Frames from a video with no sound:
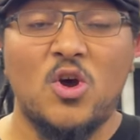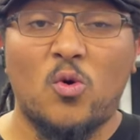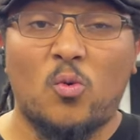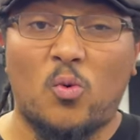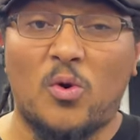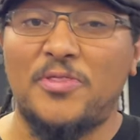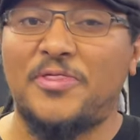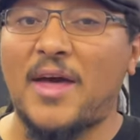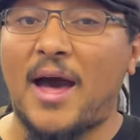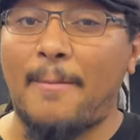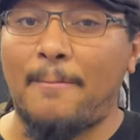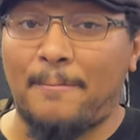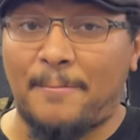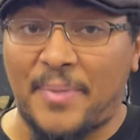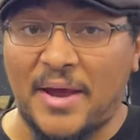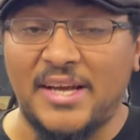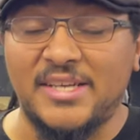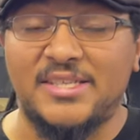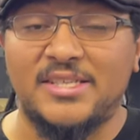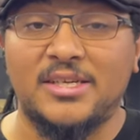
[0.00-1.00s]
What that
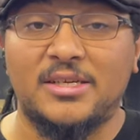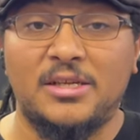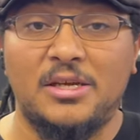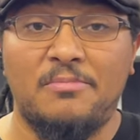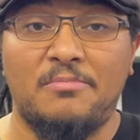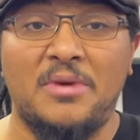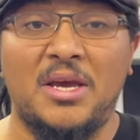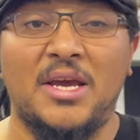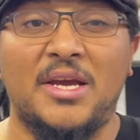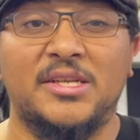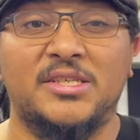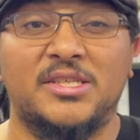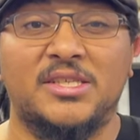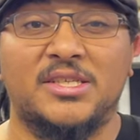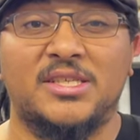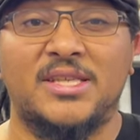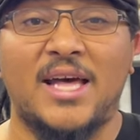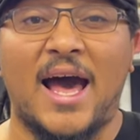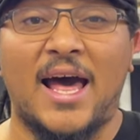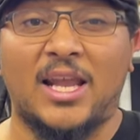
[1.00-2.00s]
basically means
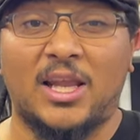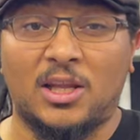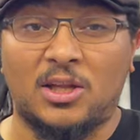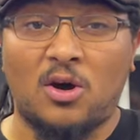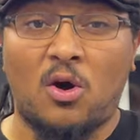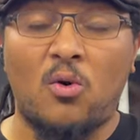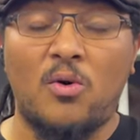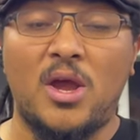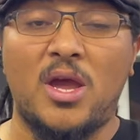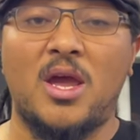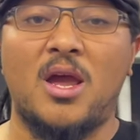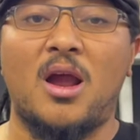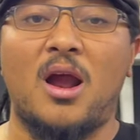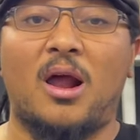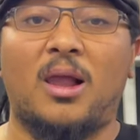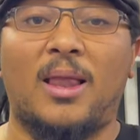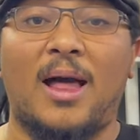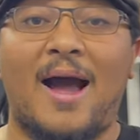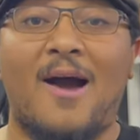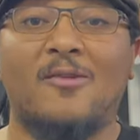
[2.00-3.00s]
is that low-hanging
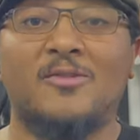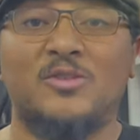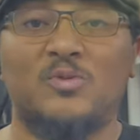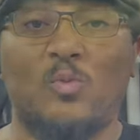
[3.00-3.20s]
clouds